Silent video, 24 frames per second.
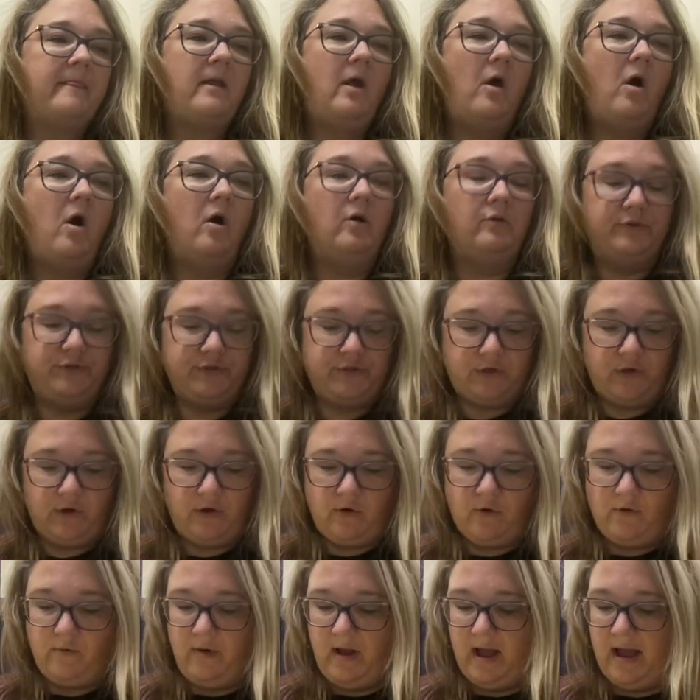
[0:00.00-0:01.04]

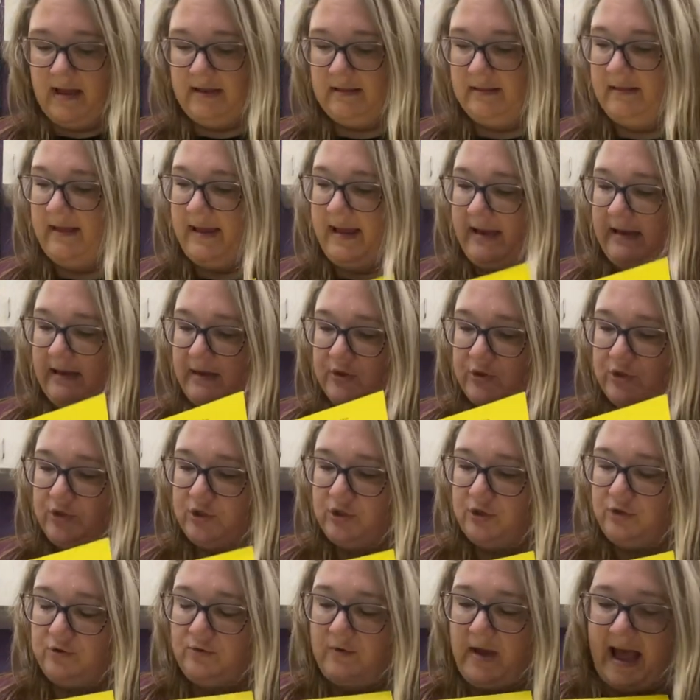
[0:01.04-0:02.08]
Also, I like
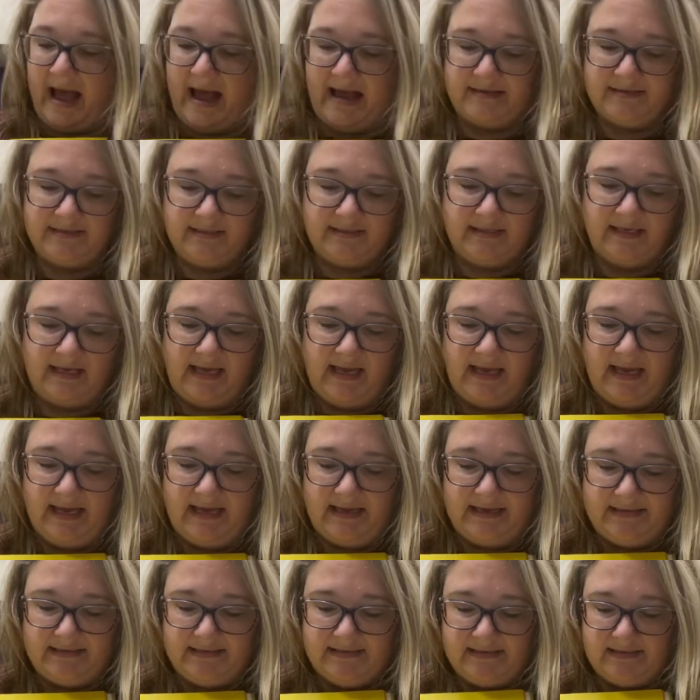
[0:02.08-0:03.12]
to ask the
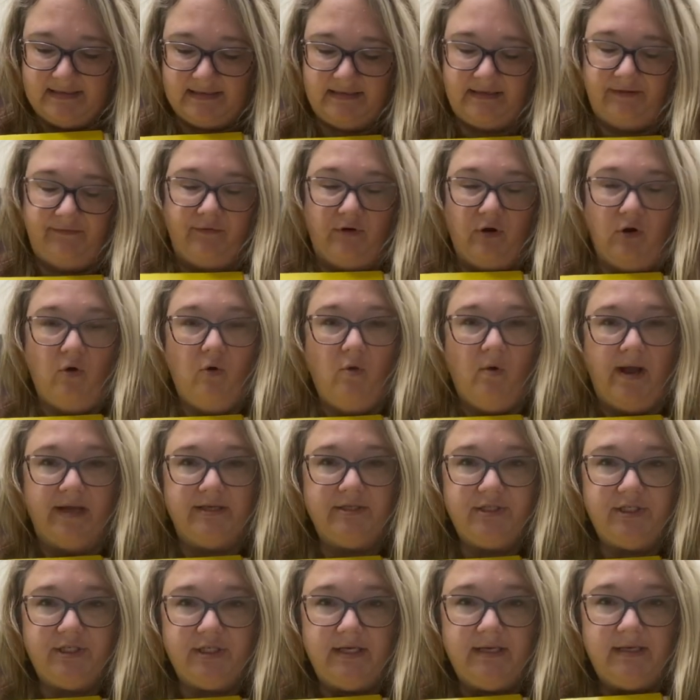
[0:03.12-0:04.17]
kids different
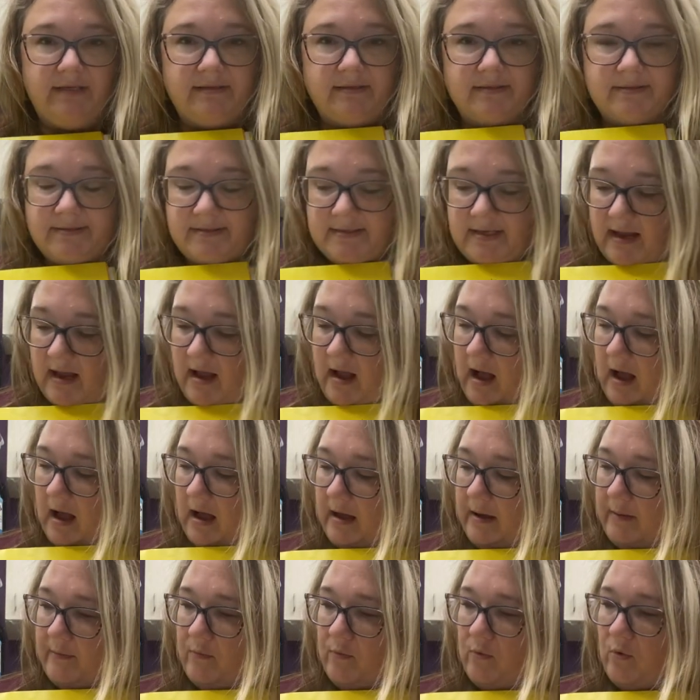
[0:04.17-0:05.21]
questions
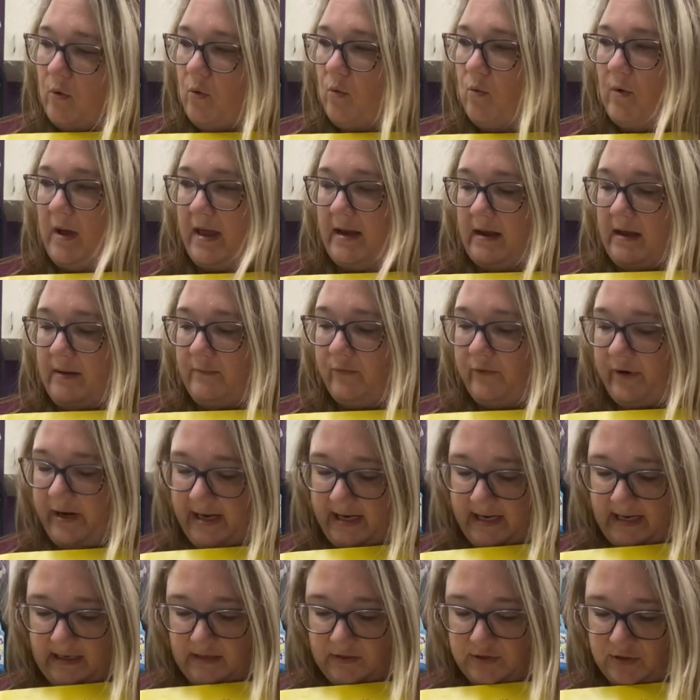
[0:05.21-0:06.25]
when I'm
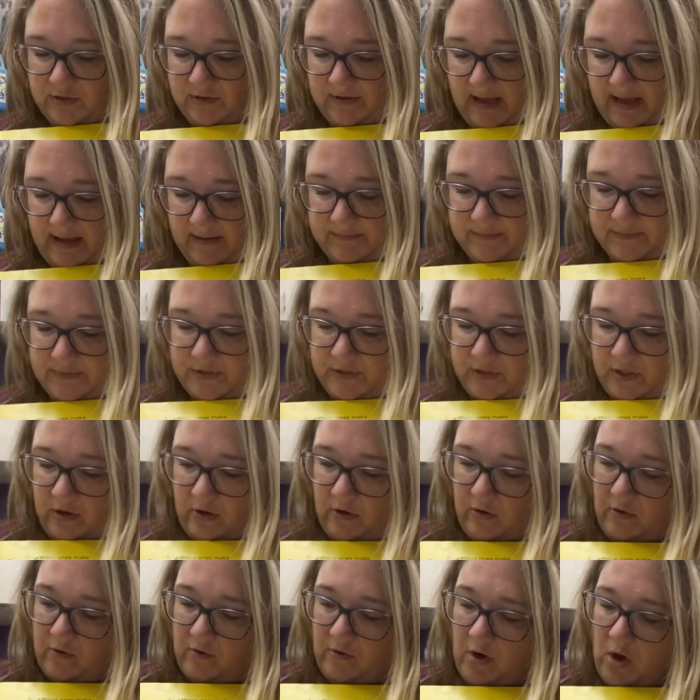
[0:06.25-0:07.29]
reading to them.
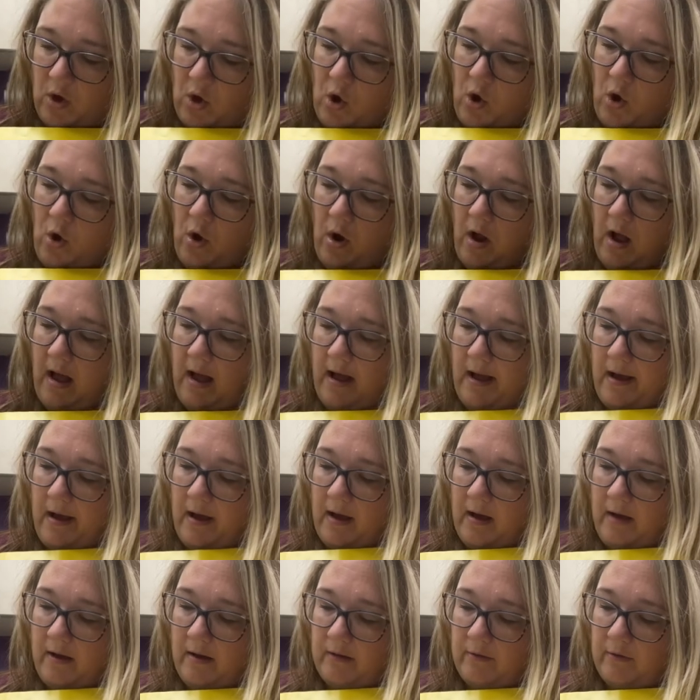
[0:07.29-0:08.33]
So,
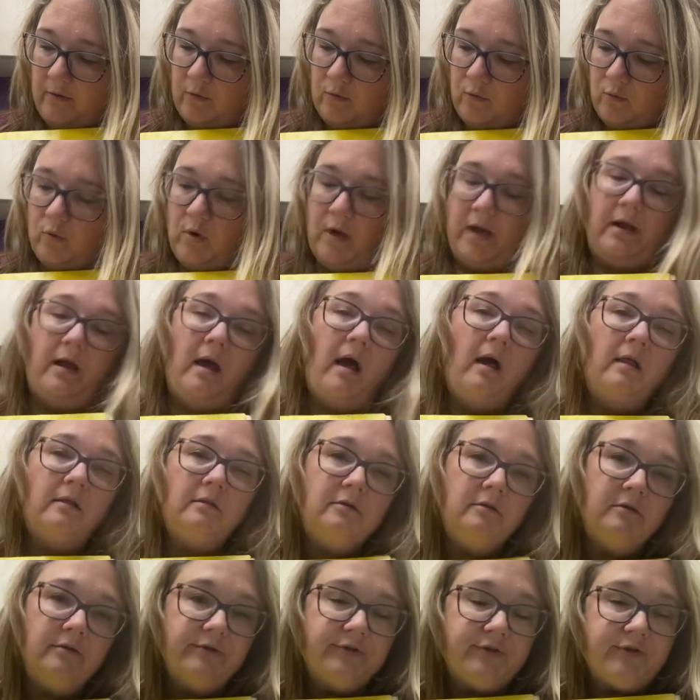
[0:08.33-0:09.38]
what
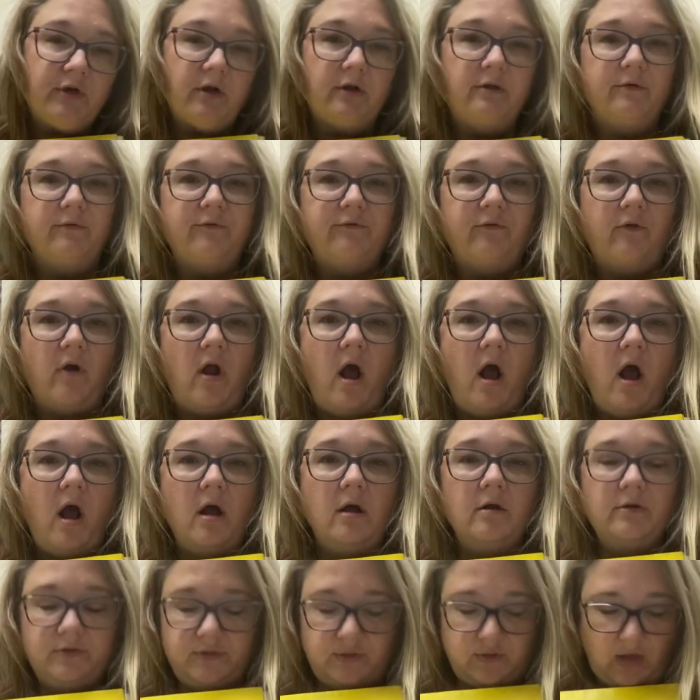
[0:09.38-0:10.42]
colors are the
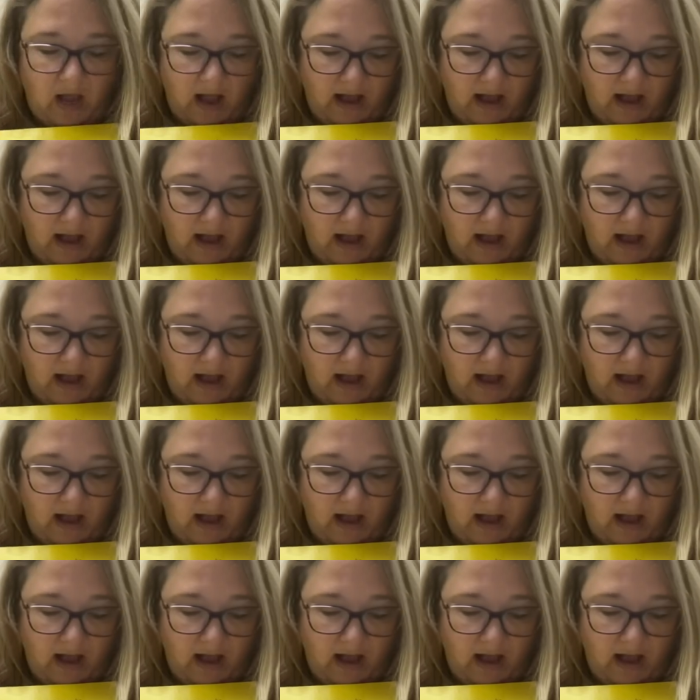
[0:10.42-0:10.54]
frogs?